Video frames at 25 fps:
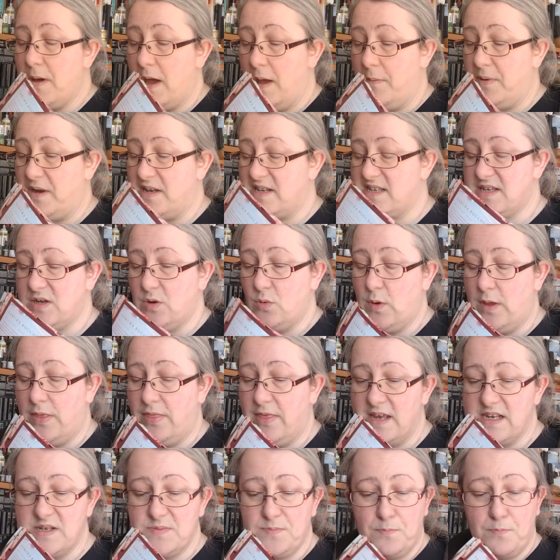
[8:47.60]
might be two in
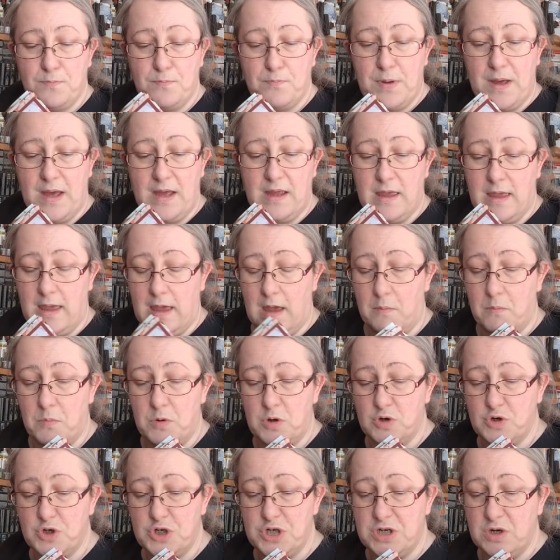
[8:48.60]
this packet. I'm
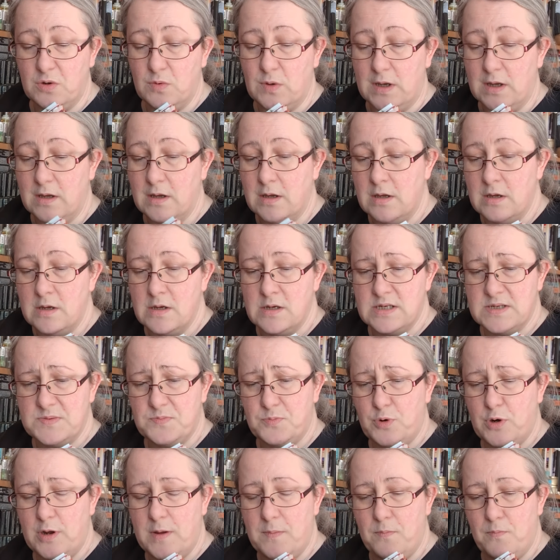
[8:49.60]
not sure. It's
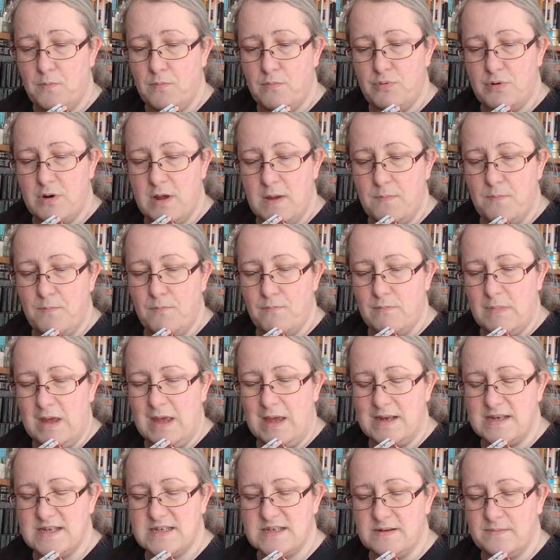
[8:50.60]
pretty, pretty.
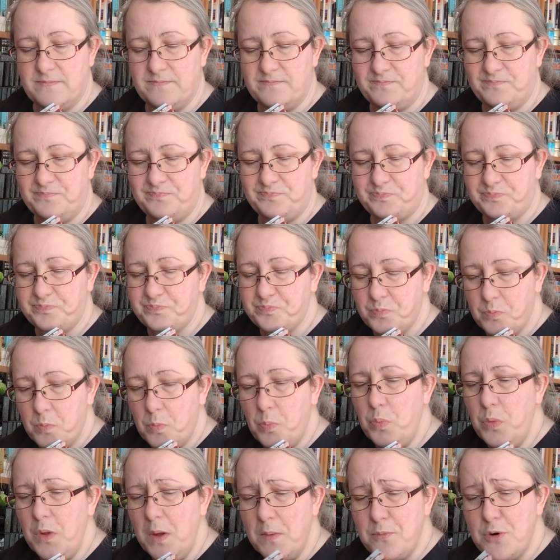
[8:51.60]
It's a
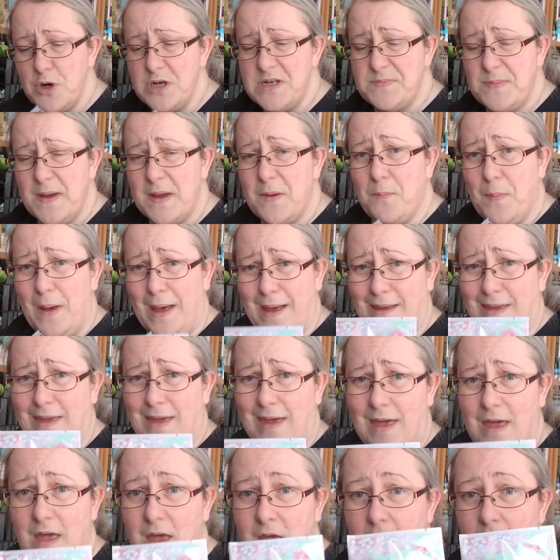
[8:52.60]
pretty big
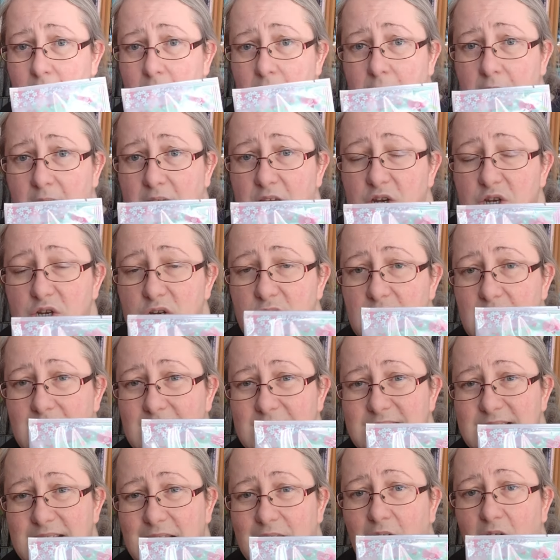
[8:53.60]
packet. It's
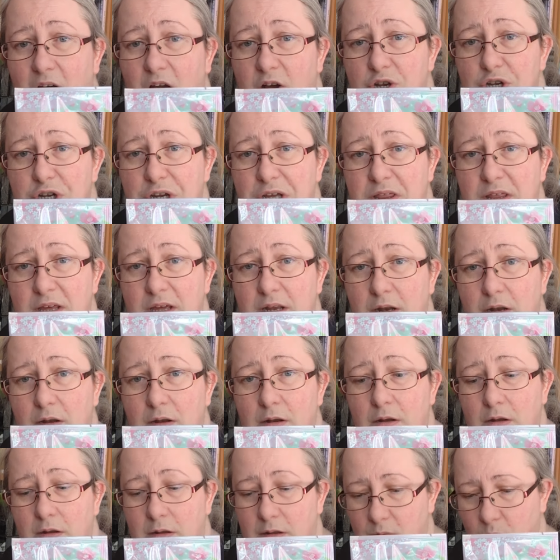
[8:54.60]
it's larger
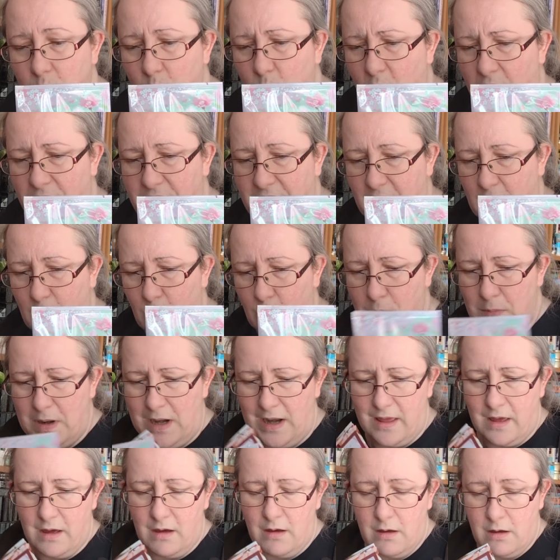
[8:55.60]
than, than what they
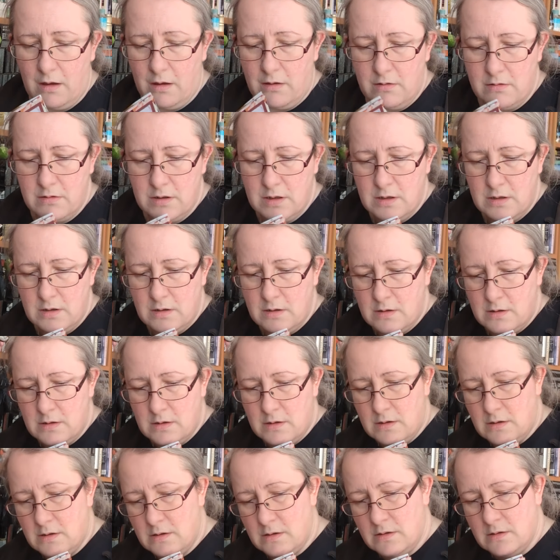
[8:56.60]
normally are.
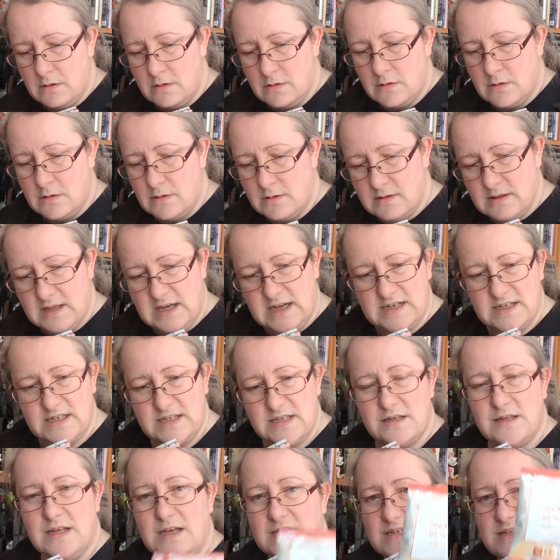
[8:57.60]

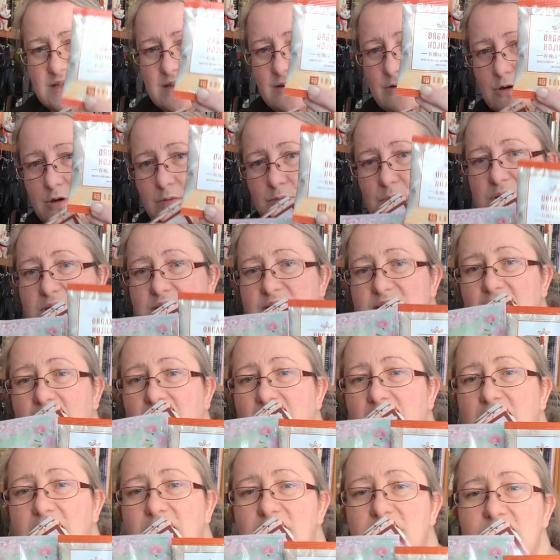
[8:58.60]
That's that's the normal
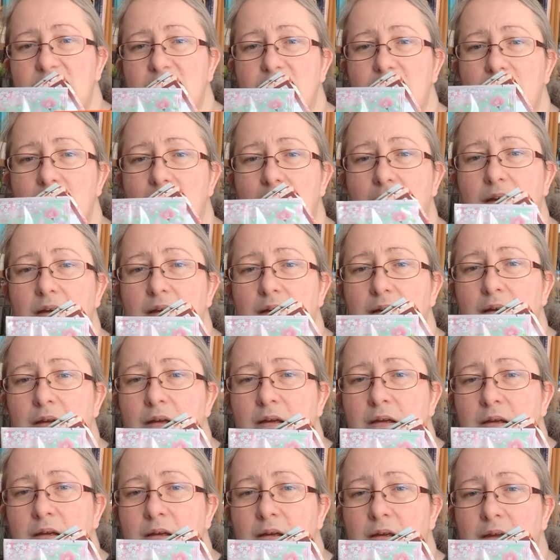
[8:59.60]
size
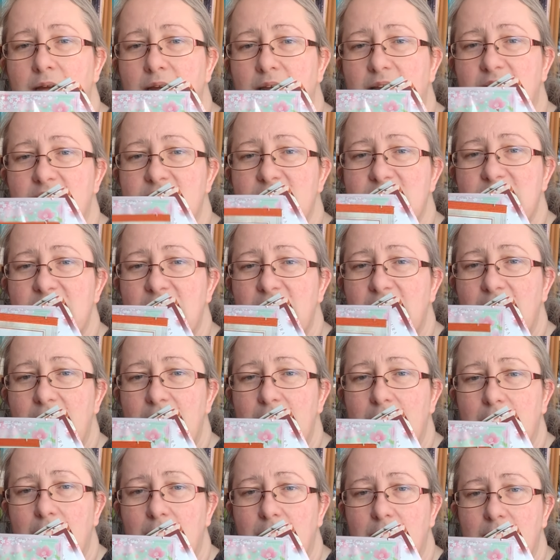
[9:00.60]
can see,
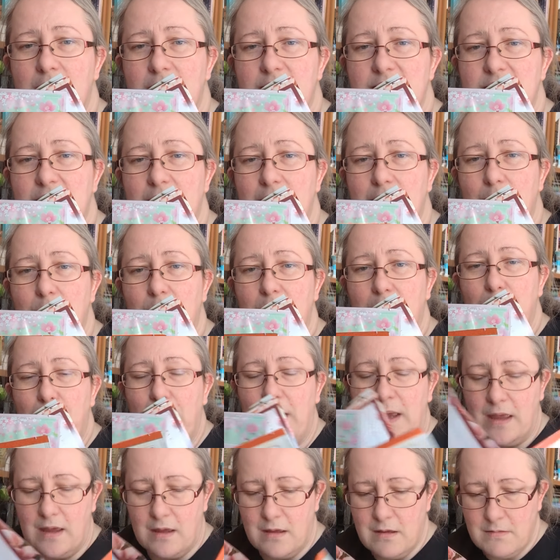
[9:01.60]
yeah, it's a little bit
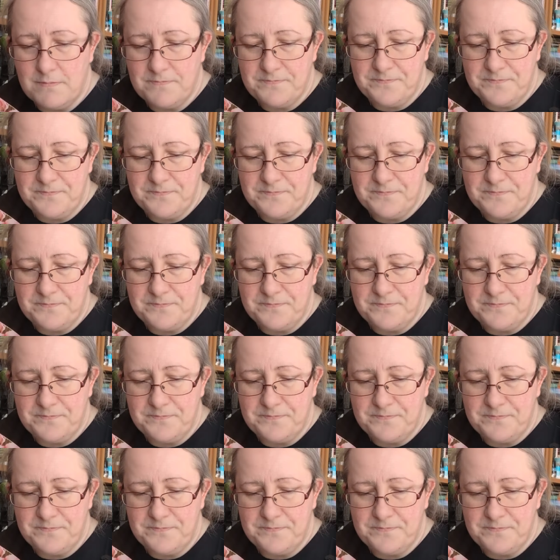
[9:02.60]
bigger.